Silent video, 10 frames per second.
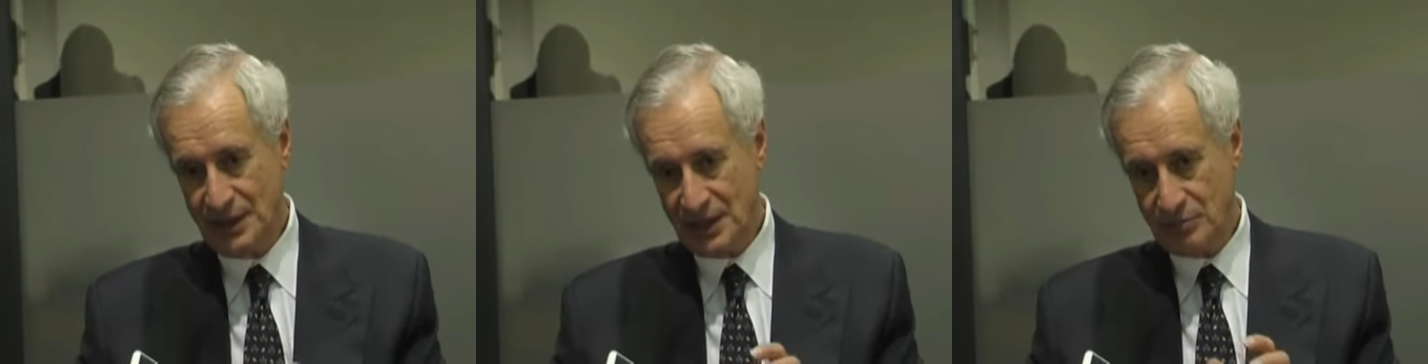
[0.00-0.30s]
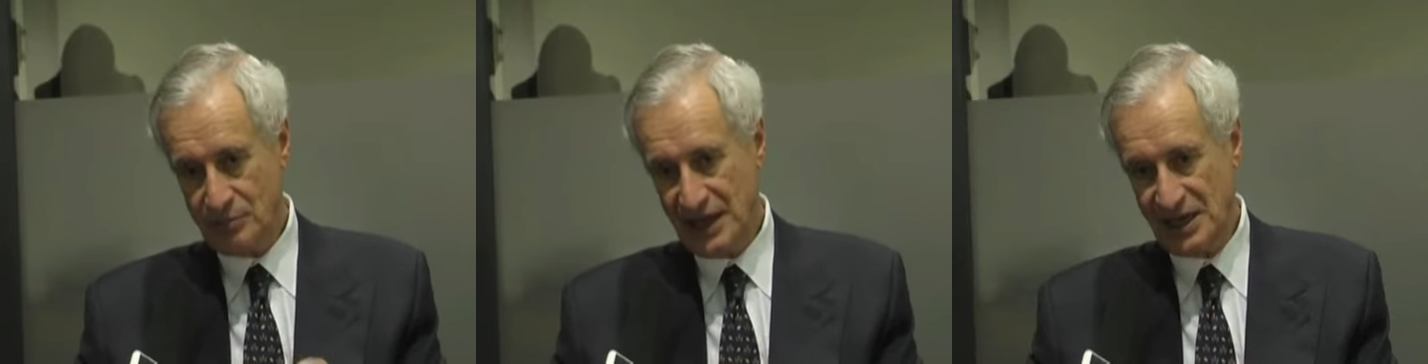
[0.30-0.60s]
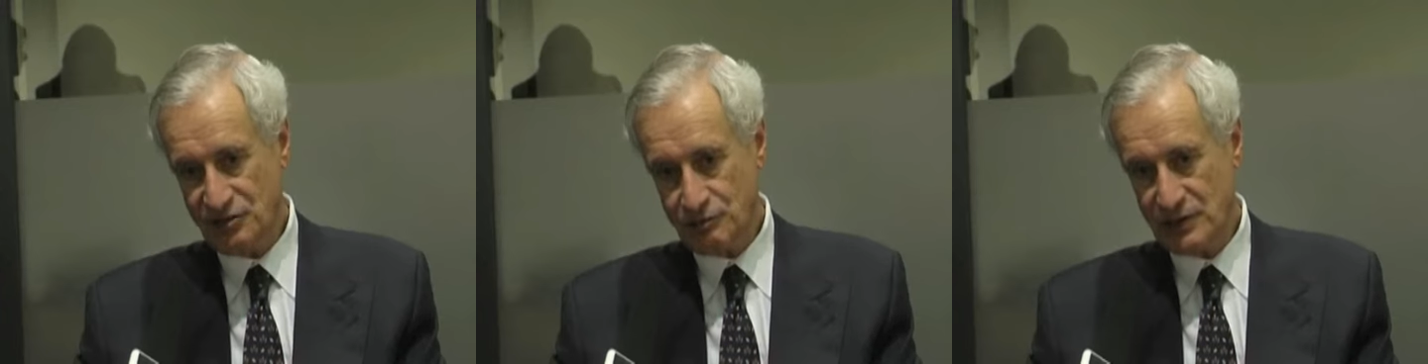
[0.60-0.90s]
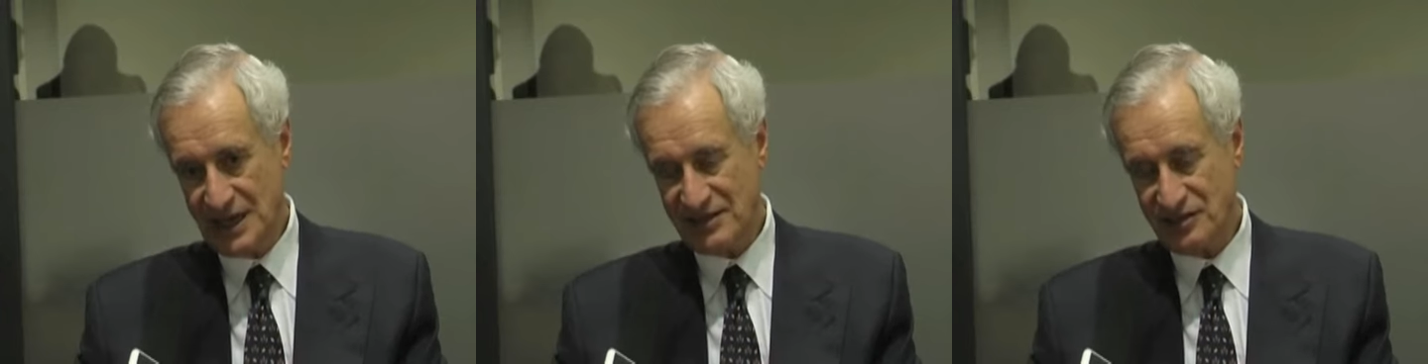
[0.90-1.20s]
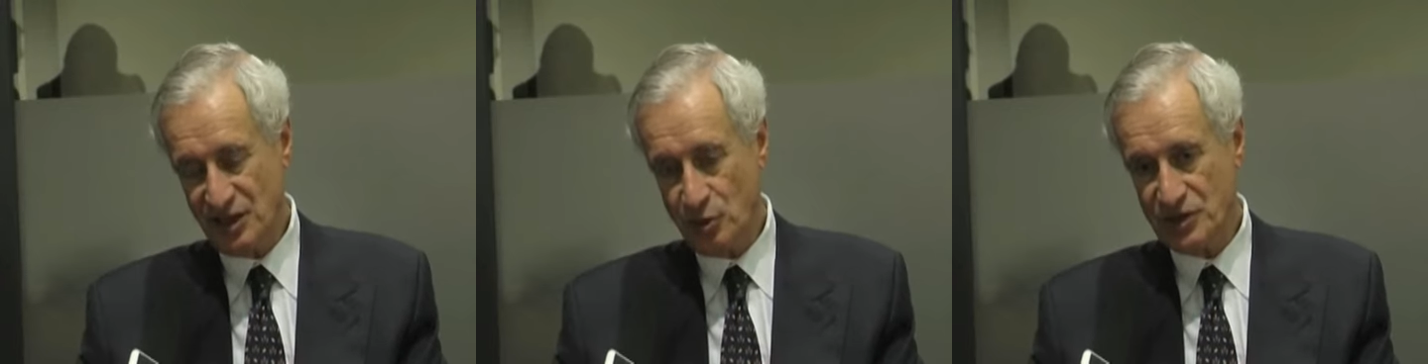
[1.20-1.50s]
And by answering that
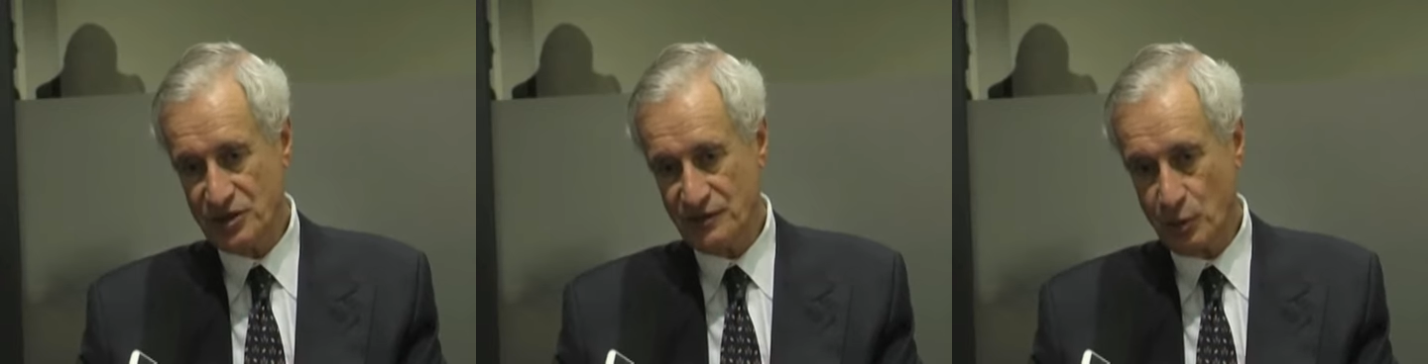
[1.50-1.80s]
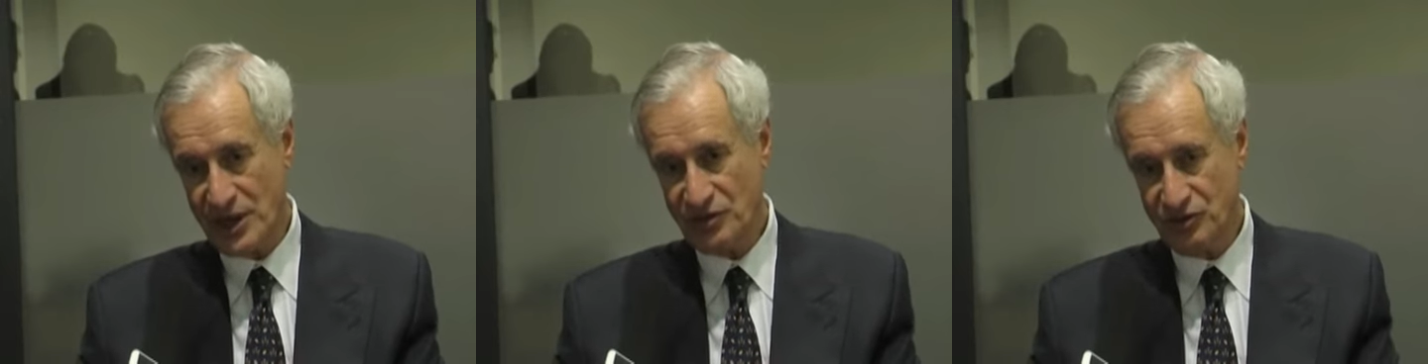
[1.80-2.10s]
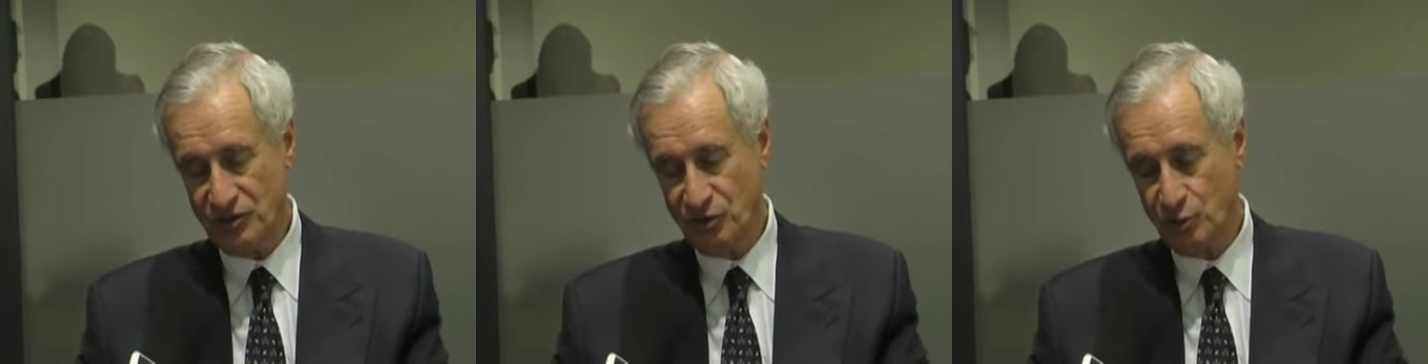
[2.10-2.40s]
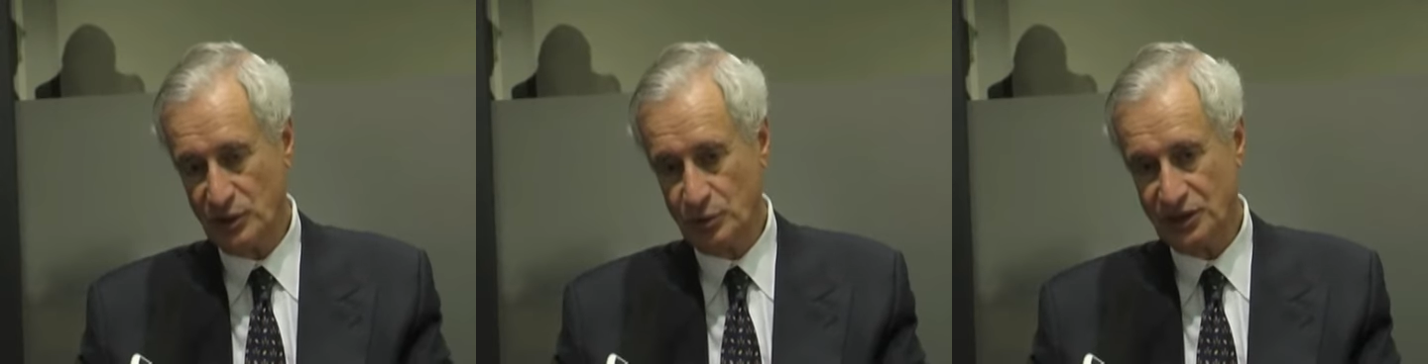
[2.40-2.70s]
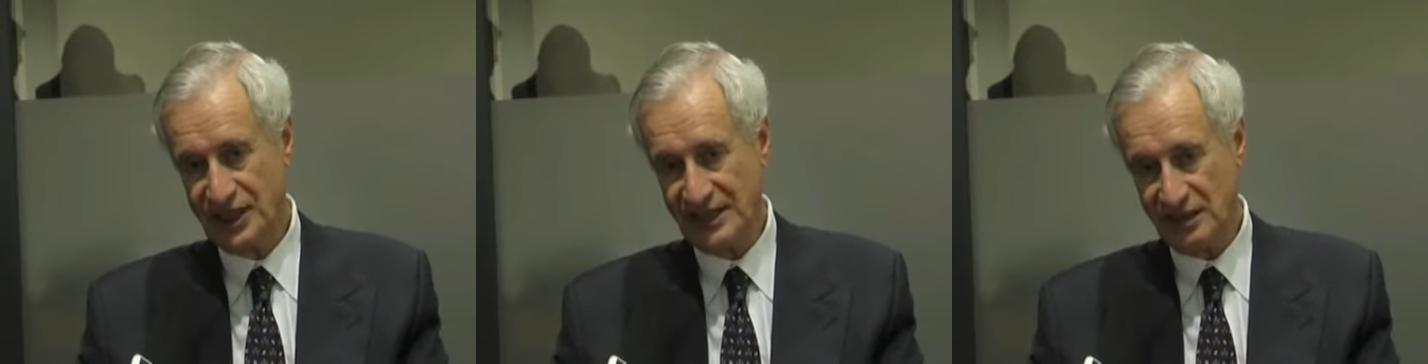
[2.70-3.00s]
sequence of questions, we will
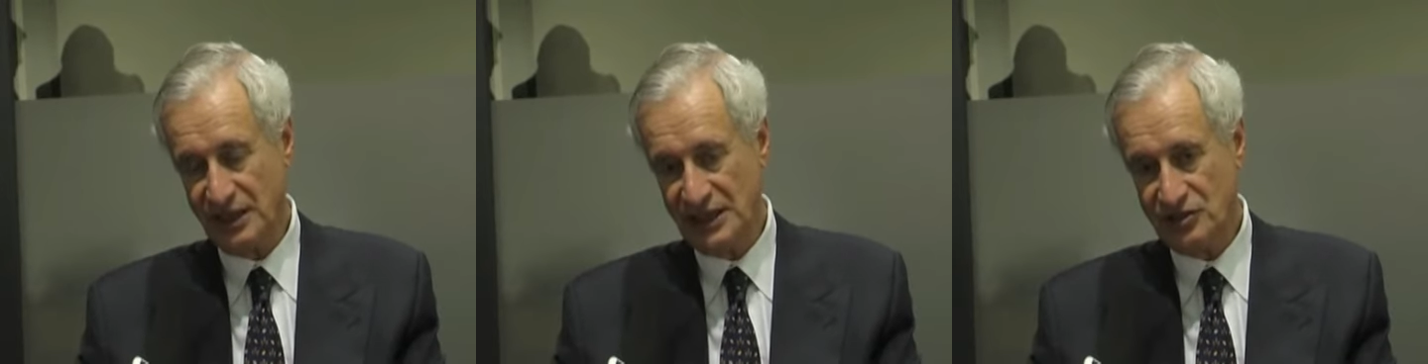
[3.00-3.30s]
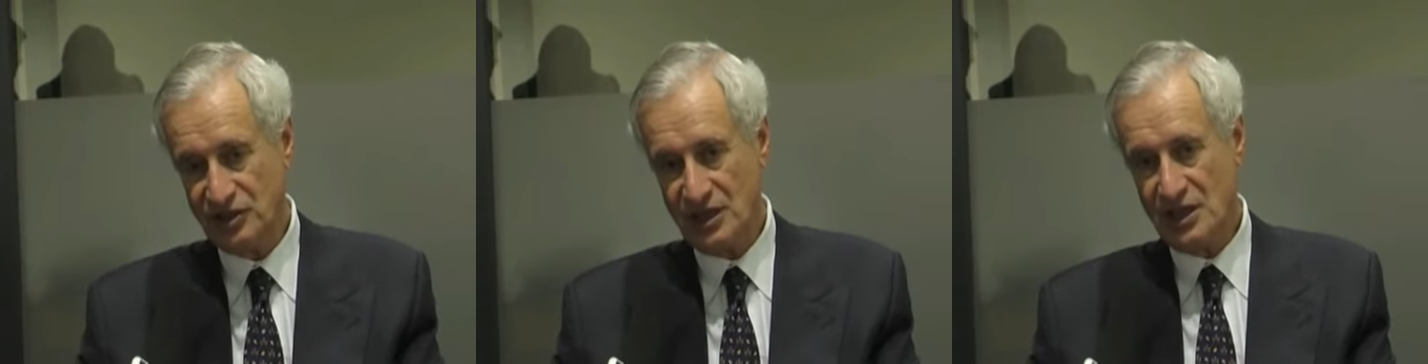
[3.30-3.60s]
get linked